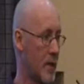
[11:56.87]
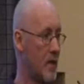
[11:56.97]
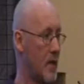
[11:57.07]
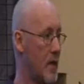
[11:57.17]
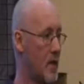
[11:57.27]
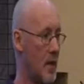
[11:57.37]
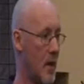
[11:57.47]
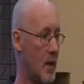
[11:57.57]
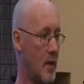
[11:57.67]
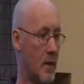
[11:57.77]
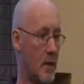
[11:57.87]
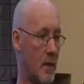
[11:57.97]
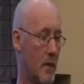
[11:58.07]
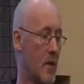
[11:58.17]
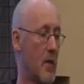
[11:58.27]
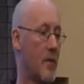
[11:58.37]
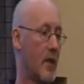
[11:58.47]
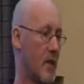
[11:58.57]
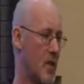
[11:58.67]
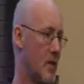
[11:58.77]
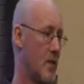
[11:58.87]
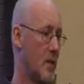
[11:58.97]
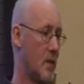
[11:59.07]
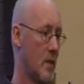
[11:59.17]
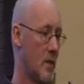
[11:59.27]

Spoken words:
and it said on it, terms and conditions.